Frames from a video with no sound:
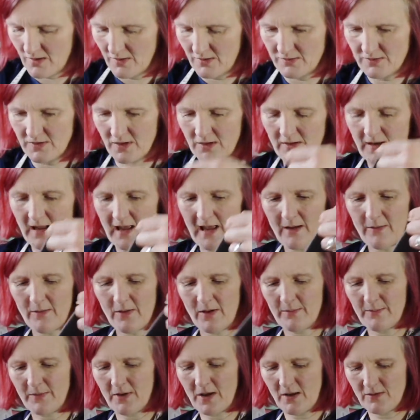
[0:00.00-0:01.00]
So now
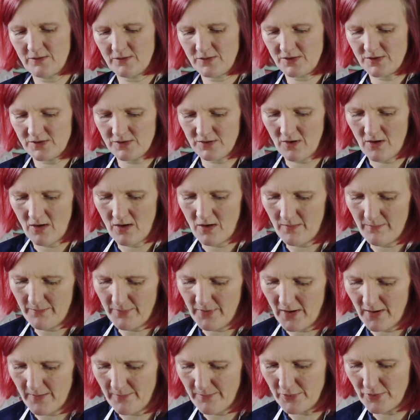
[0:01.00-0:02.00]
I'm going to start
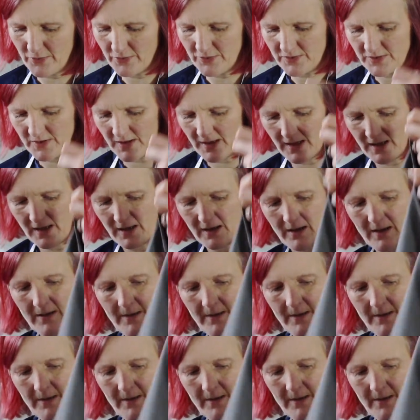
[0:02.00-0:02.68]
by putting